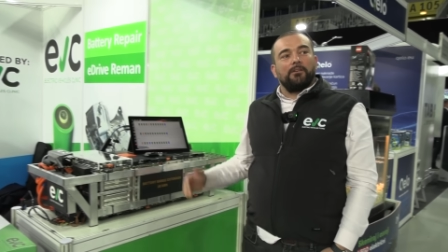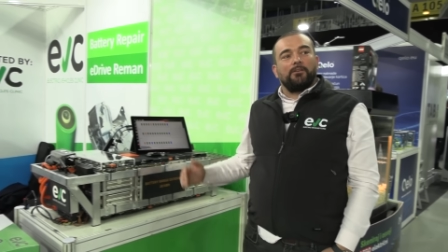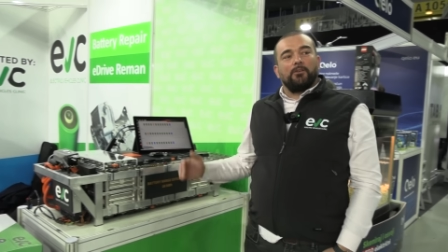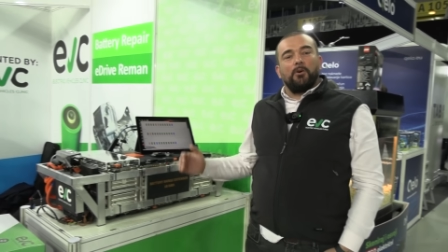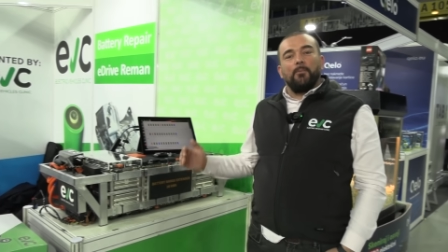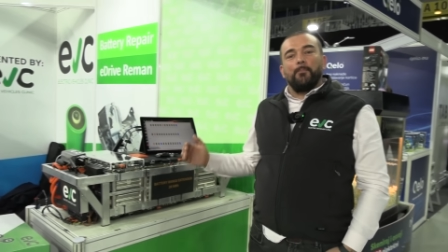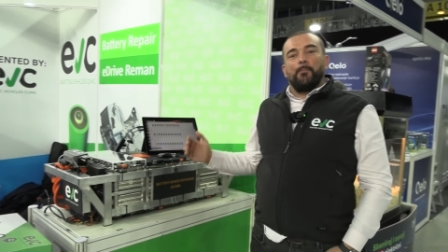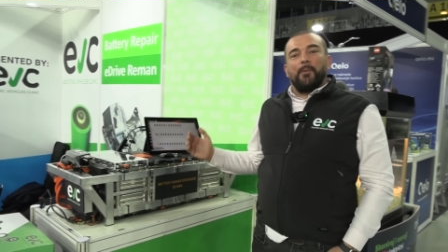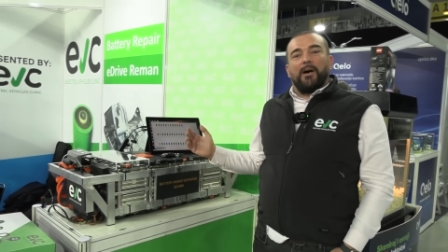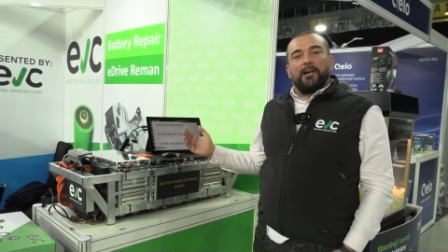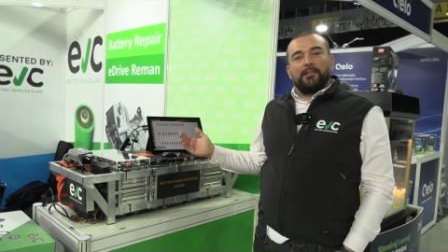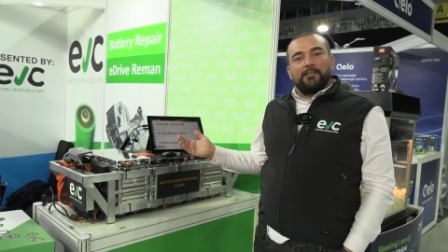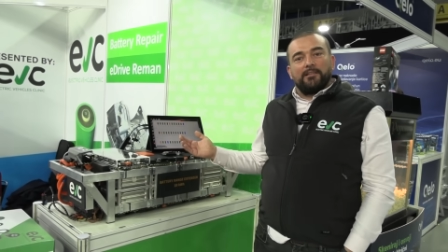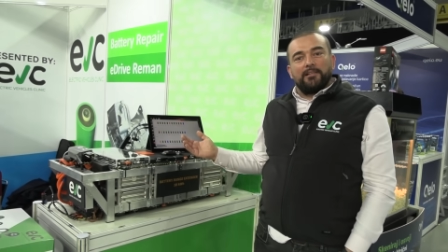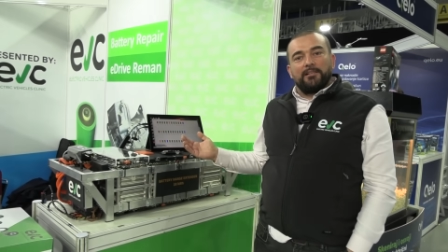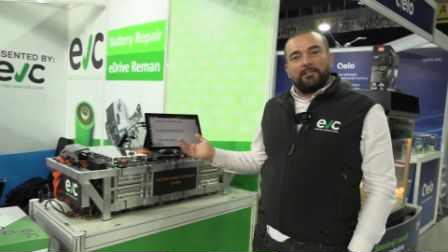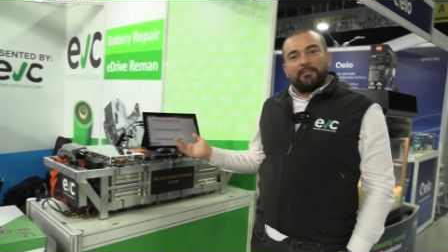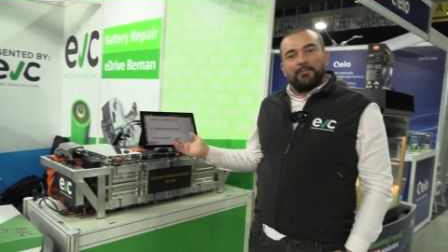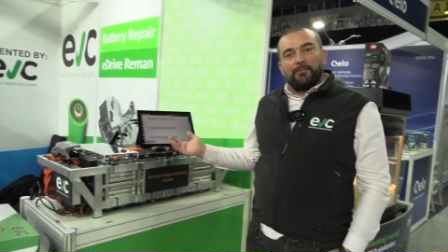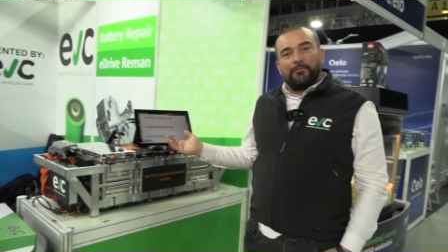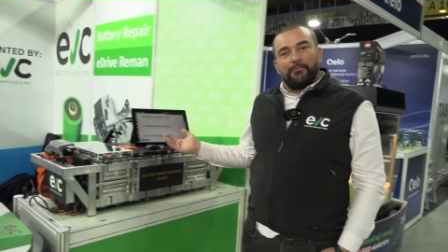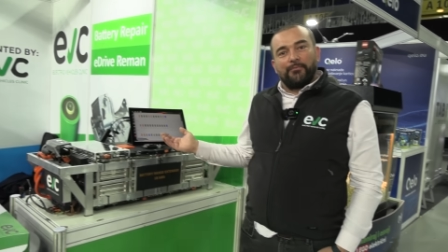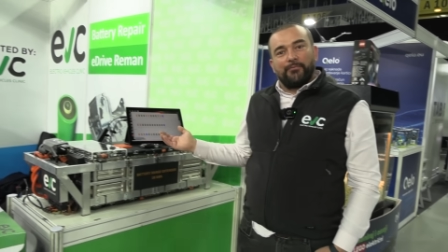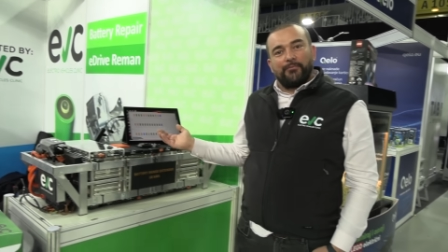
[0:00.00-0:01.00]

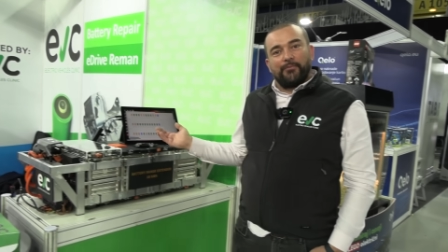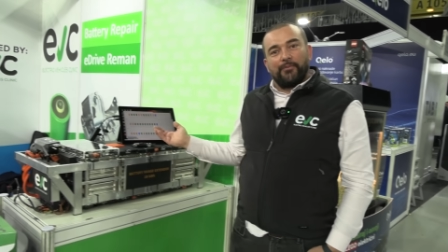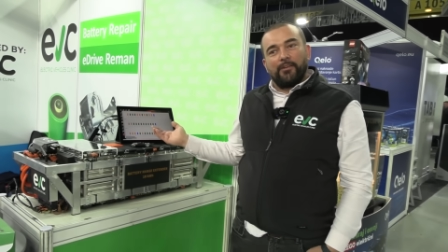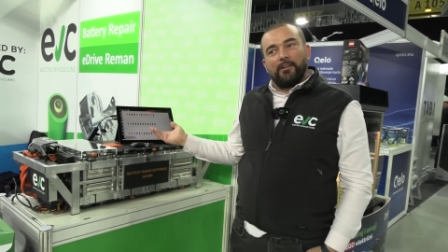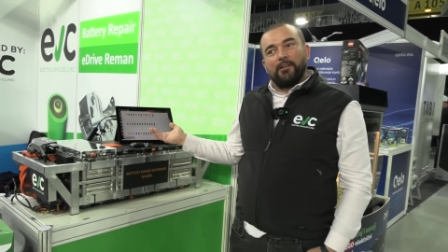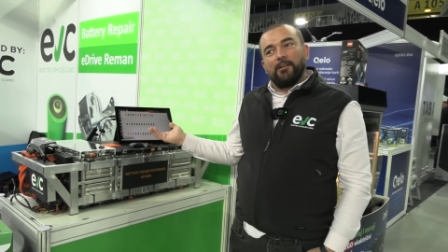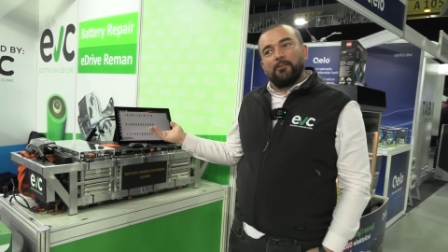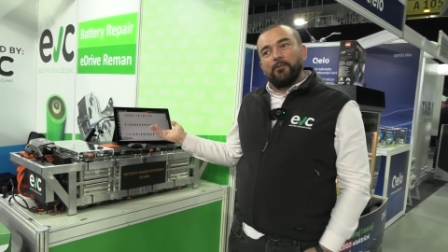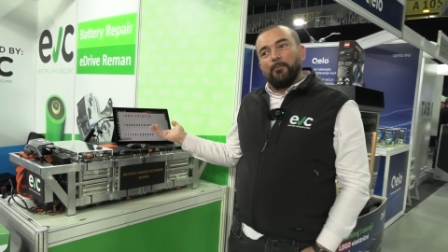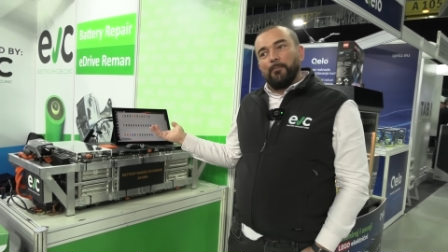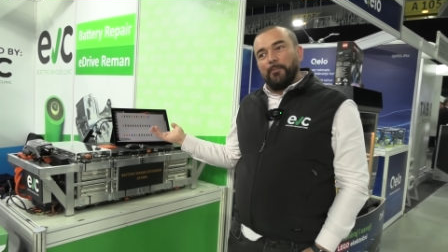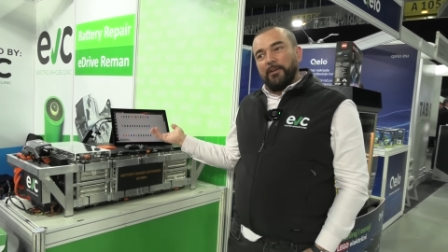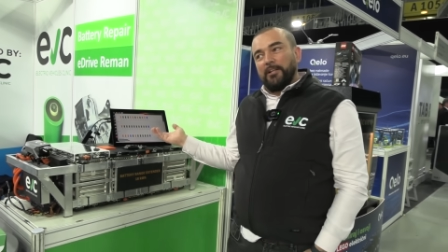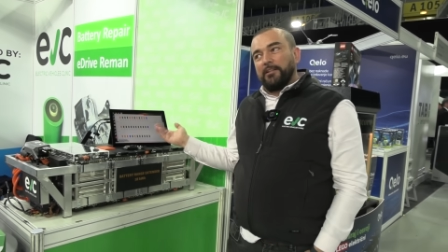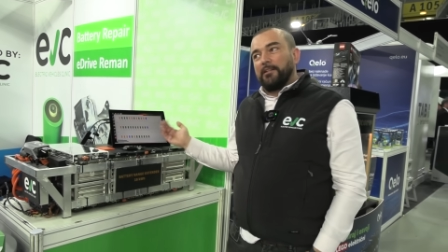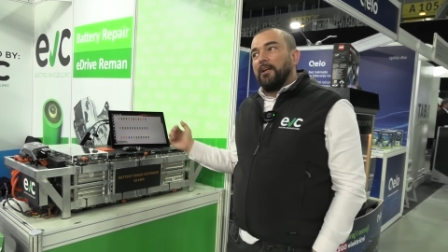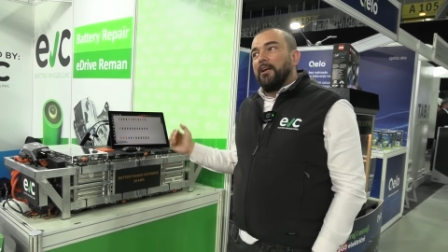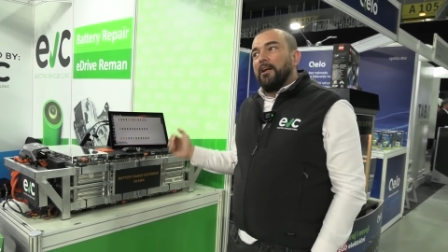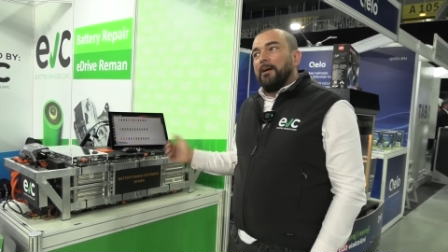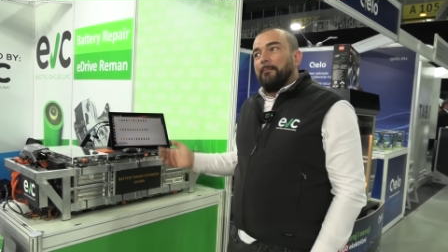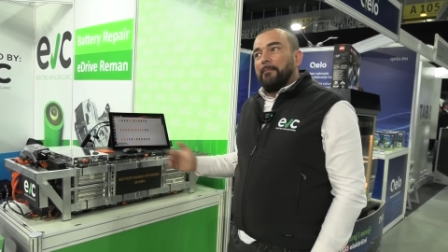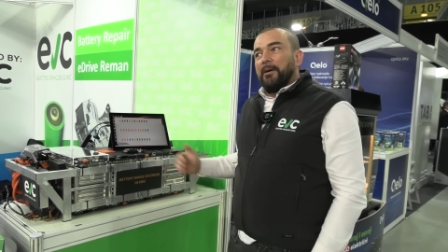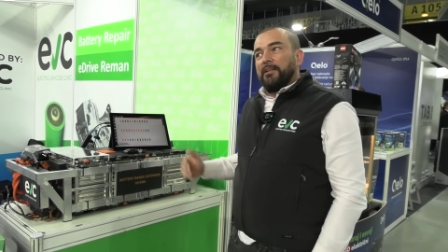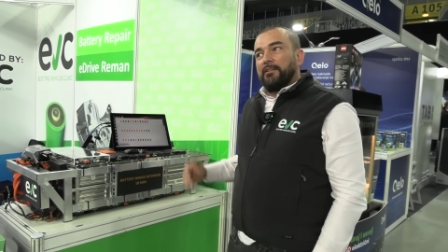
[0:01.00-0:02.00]
compactness of uh, complete
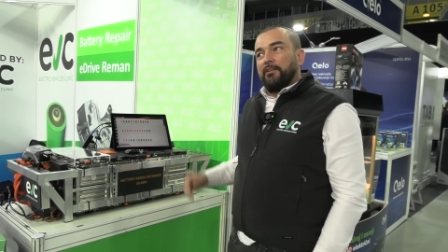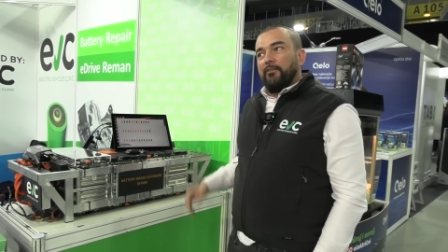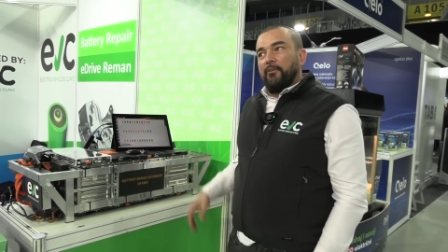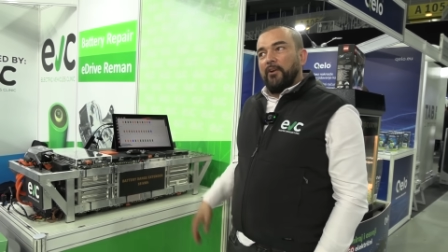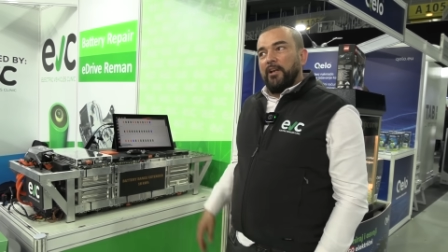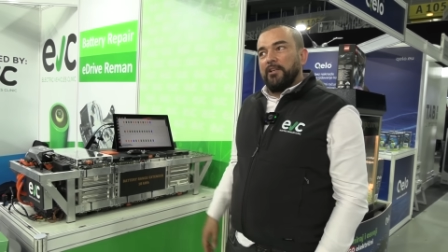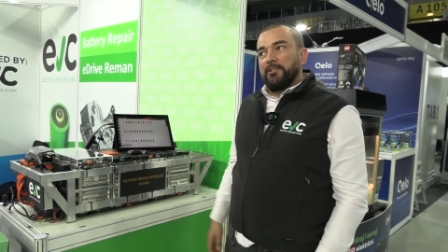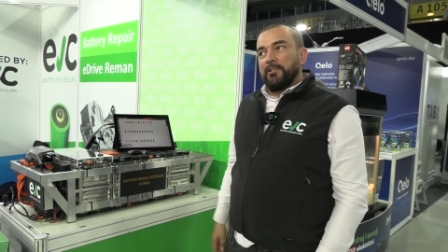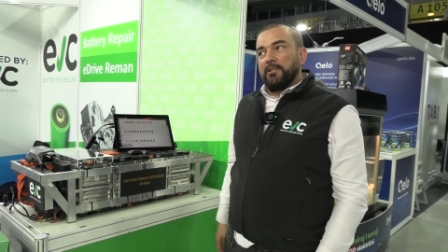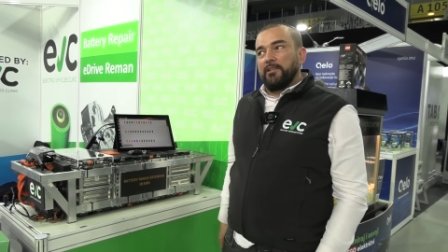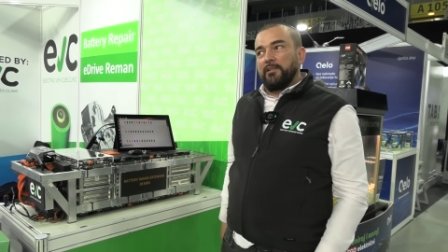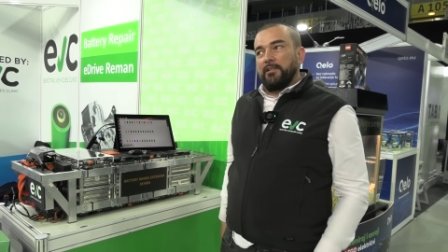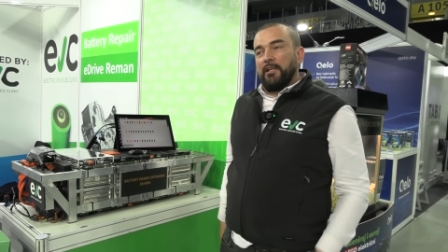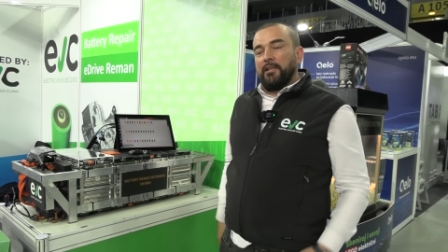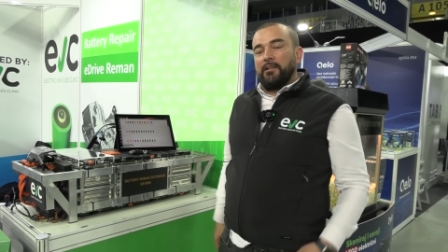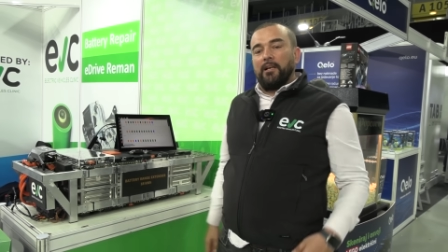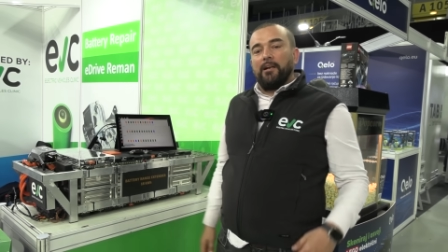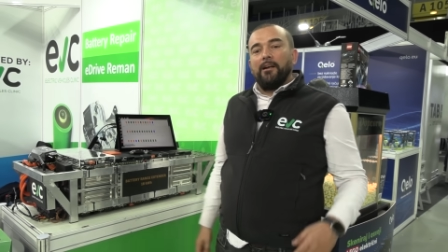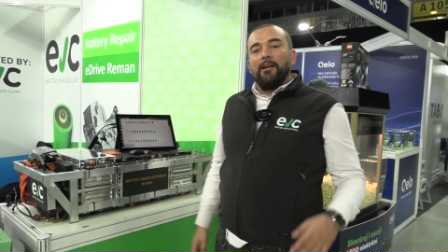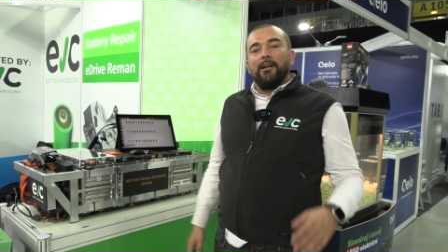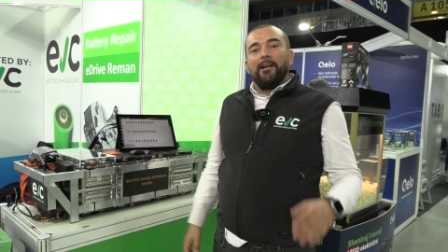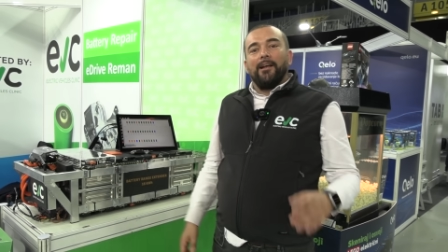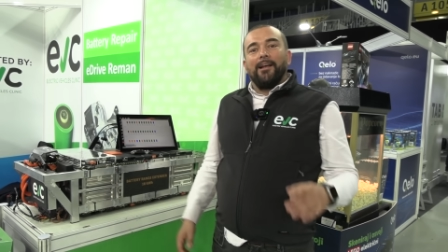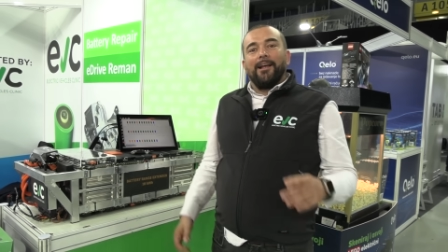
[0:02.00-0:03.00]
battery range
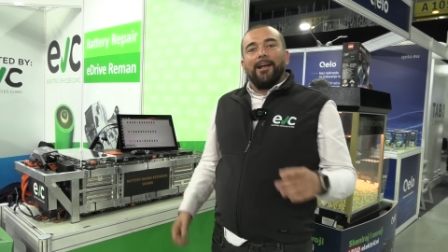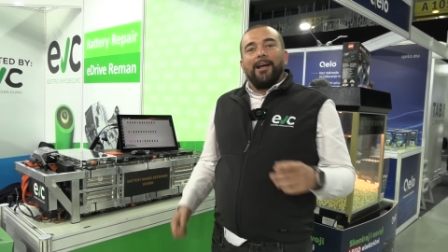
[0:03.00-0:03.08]
extender.